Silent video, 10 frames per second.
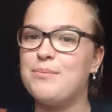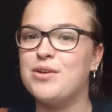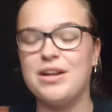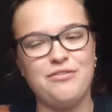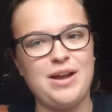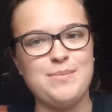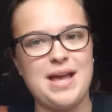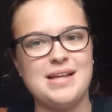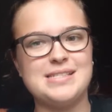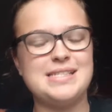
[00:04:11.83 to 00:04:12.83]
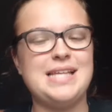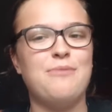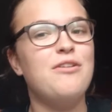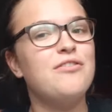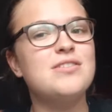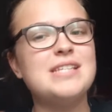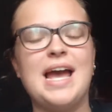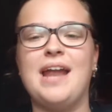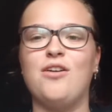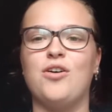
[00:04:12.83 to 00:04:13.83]
You can find me as Sam Wyffels,
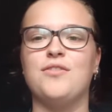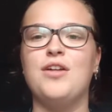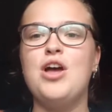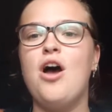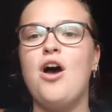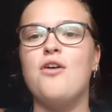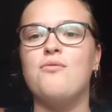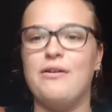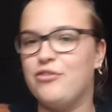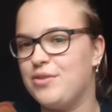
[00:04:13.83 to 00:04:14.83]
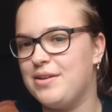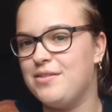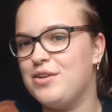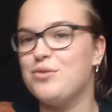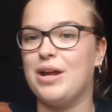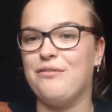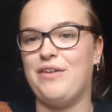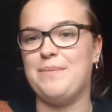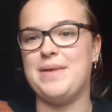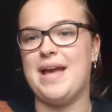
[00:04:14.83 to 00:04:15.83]
and on Ravelry you can
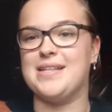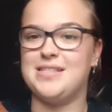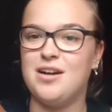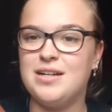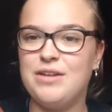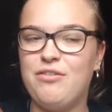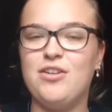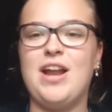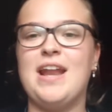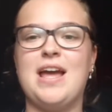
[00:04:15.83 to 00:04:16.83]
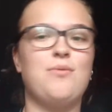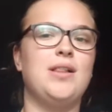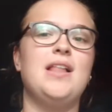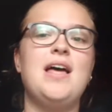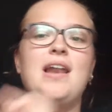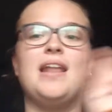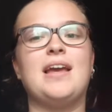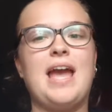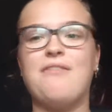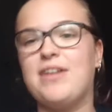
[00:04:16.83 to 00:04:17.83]
find me as Yarnniffler, and I will
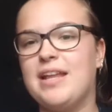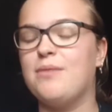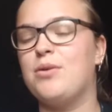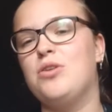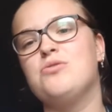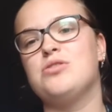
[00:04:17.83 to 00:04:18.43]
link everything below.